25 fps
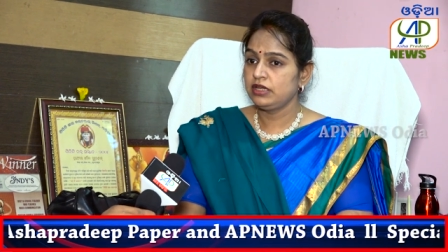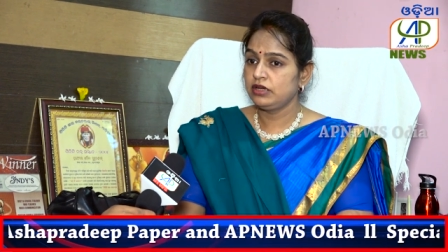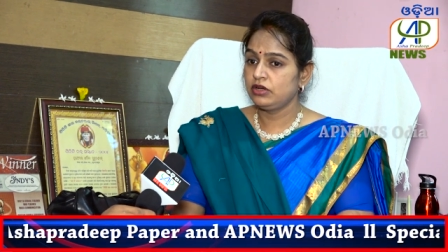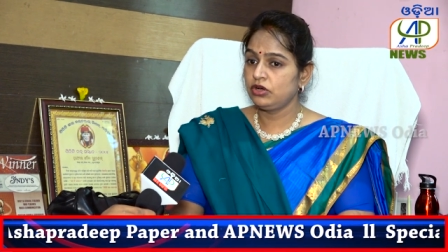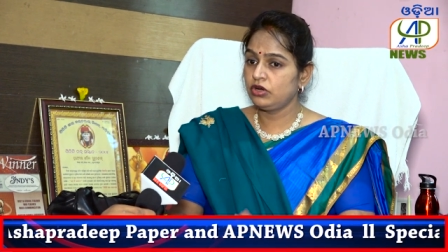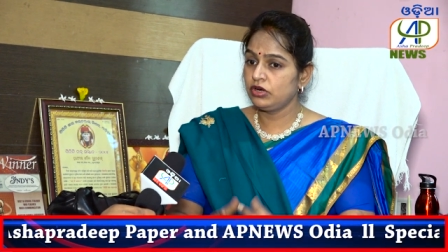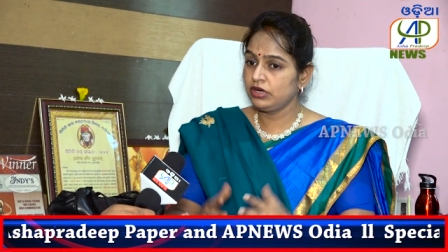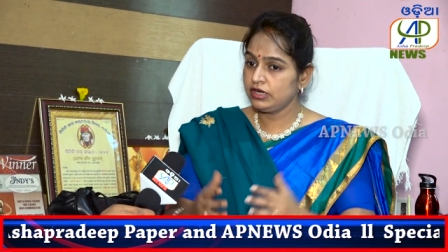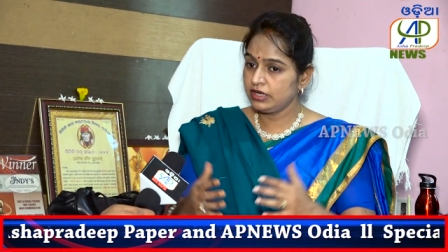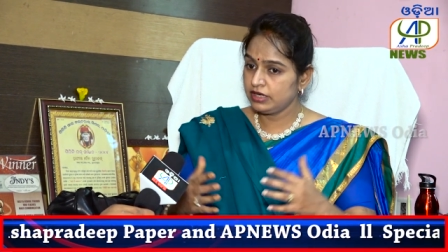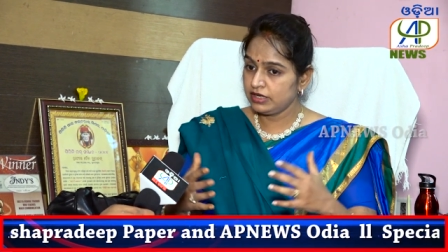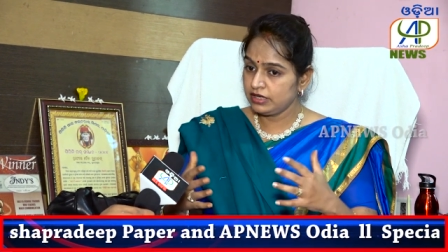
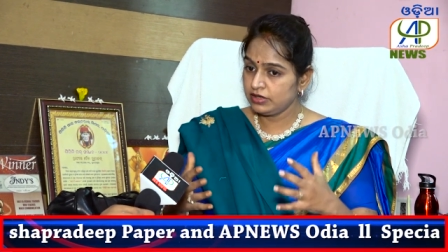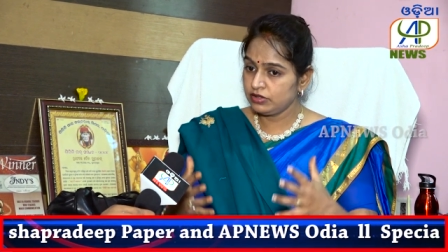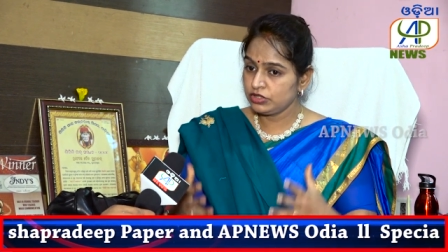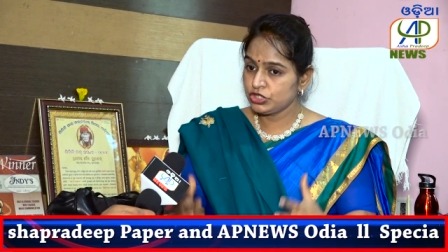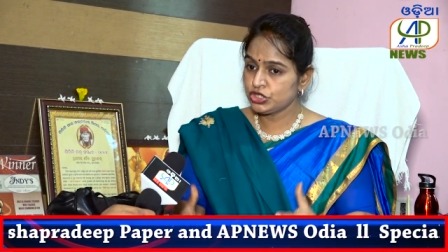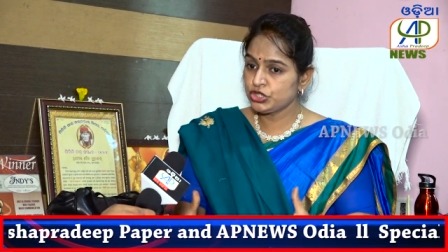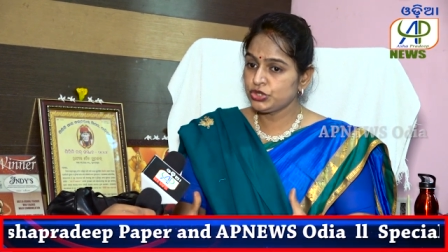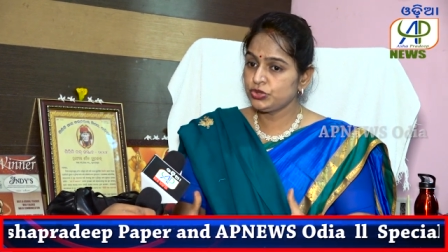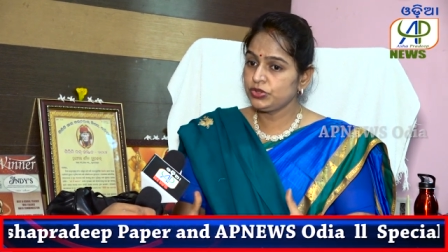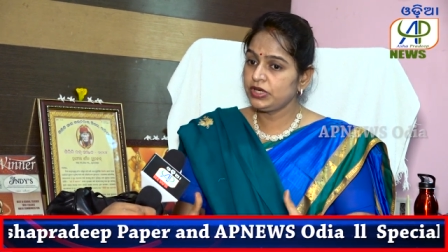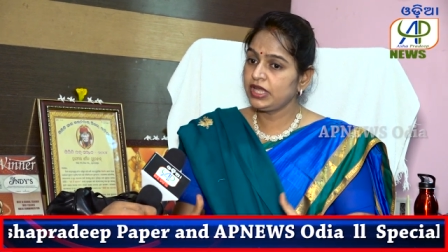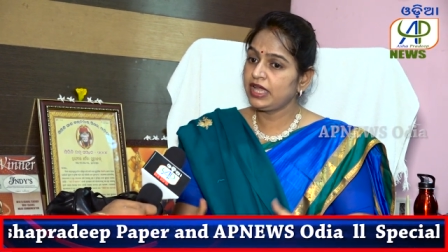or
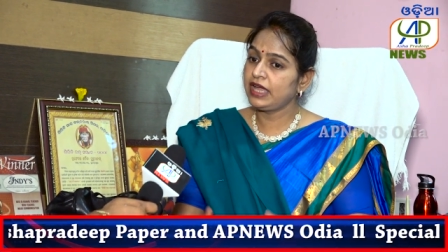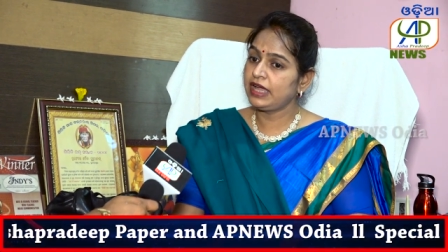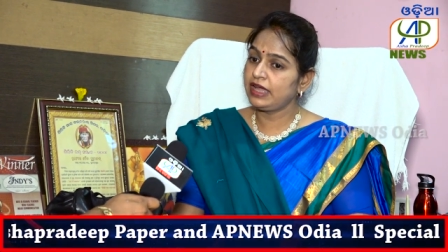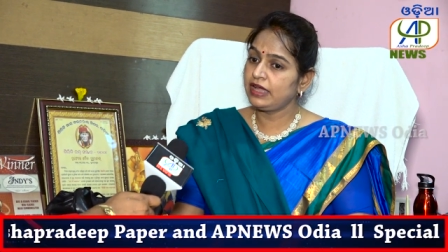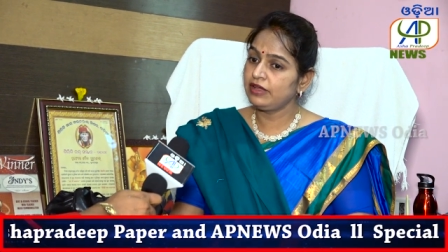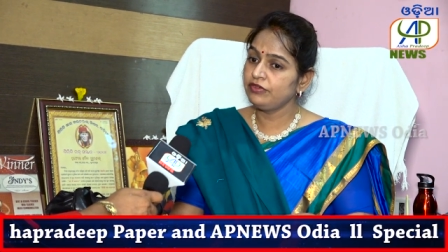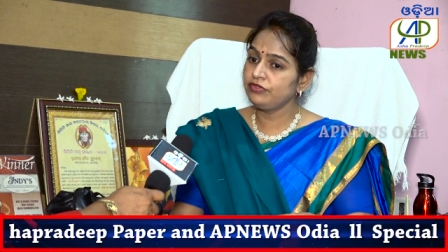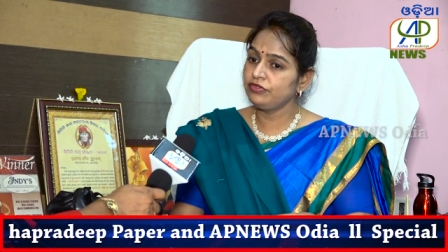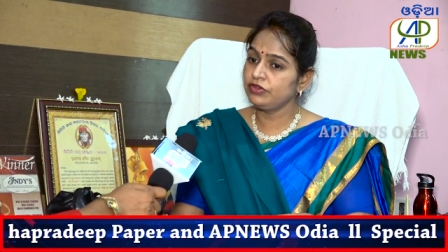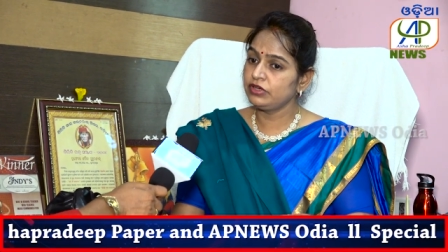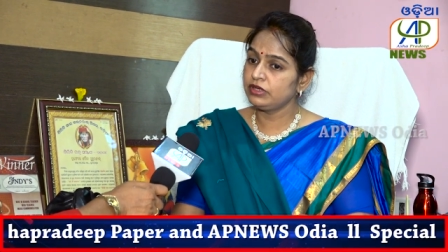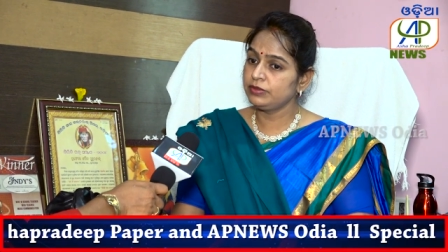should
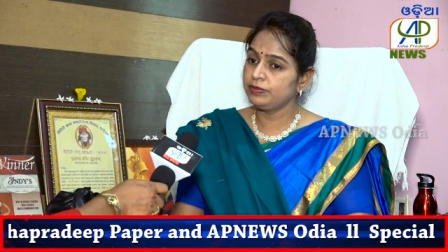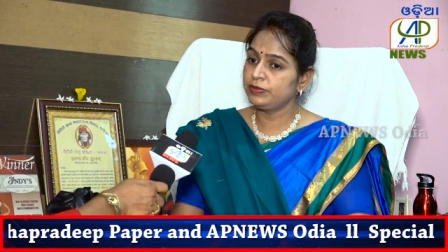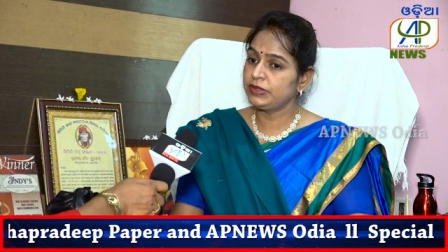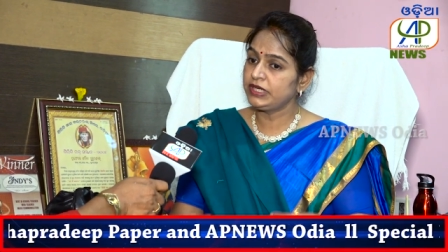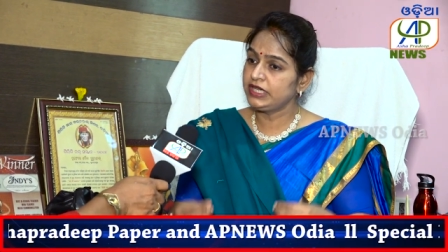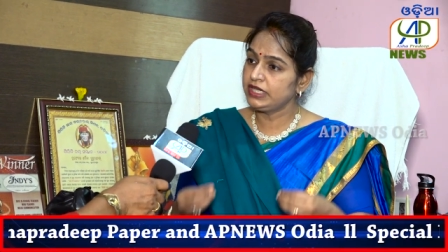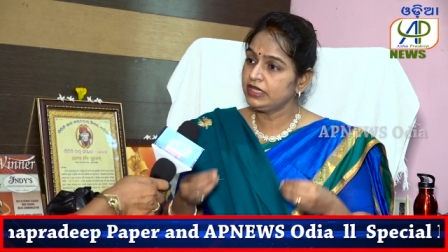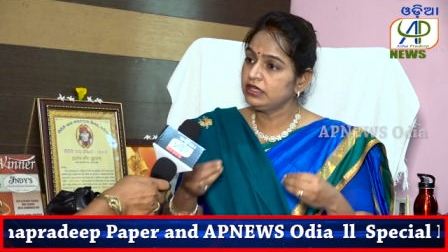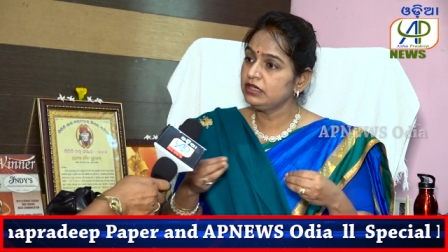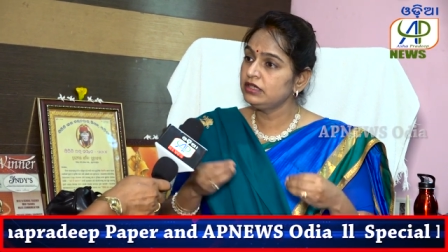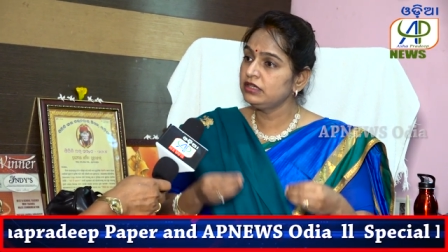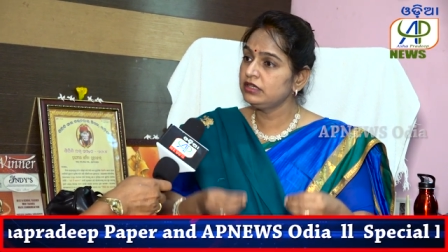have a
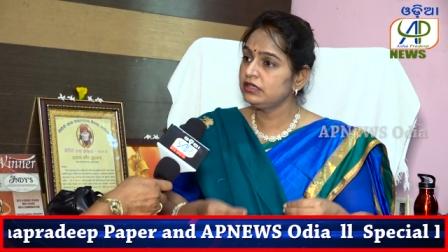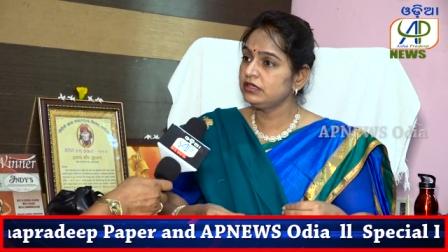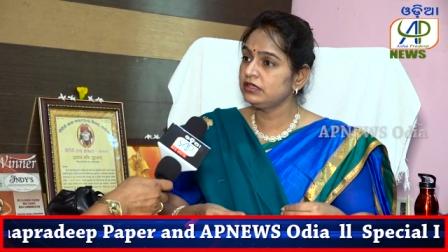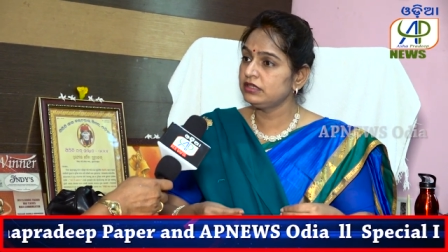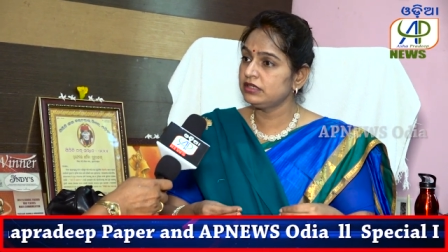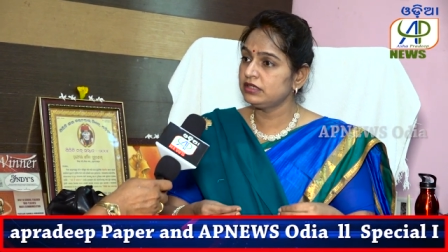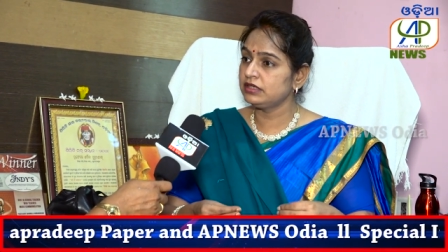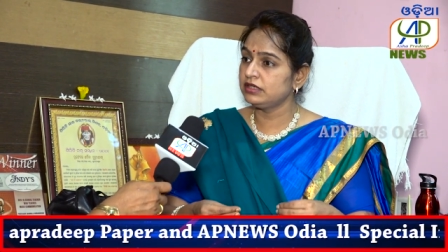particular